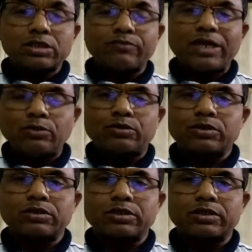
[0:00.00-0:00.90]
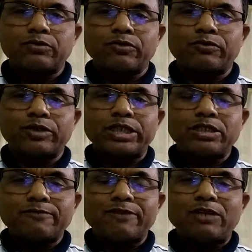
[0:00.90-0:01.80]
is the value? Whether
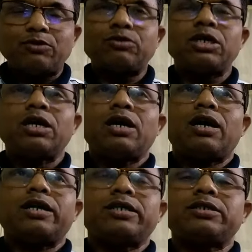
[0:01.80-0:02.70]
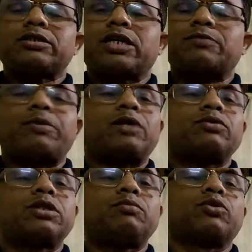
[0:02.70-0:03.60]
this value is at par
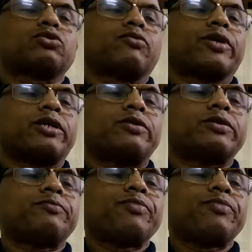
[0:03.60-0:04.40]
with the books of account.